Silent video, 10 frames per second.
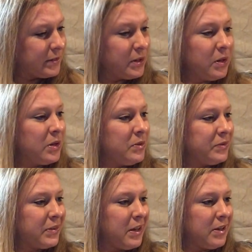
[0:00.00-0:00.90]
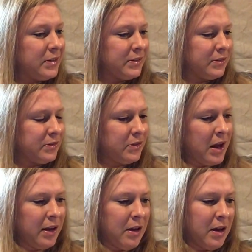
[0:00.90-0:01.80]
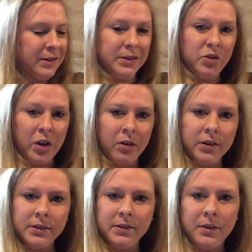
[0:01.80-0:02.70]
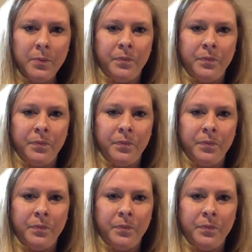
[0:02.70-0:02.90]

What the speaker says: So you can use these as a checklist